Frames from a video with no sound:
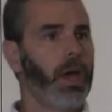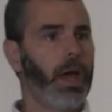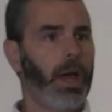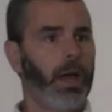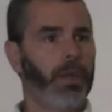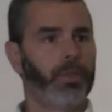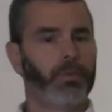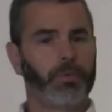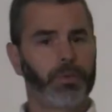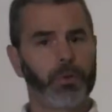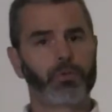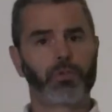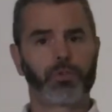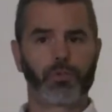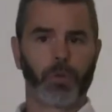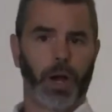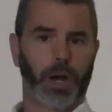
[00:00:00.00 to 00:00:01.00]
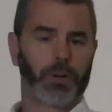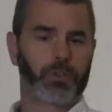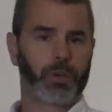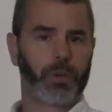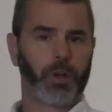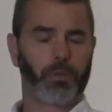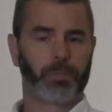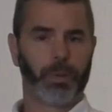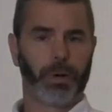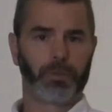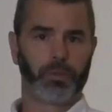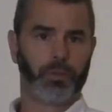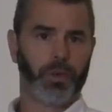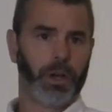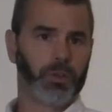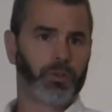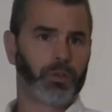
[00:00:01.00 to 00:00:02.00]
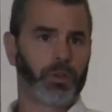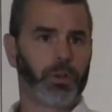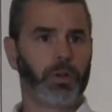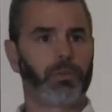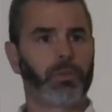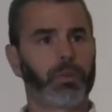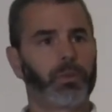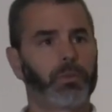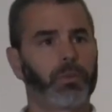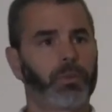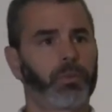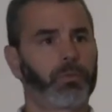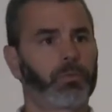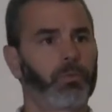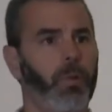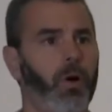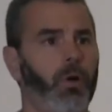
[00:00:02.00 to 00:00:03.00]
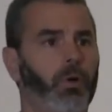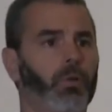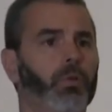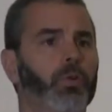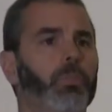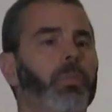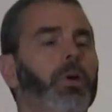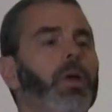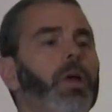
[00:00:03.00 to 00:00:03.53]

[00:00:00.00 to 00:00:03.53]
and the future direction of preservation. If there's a small group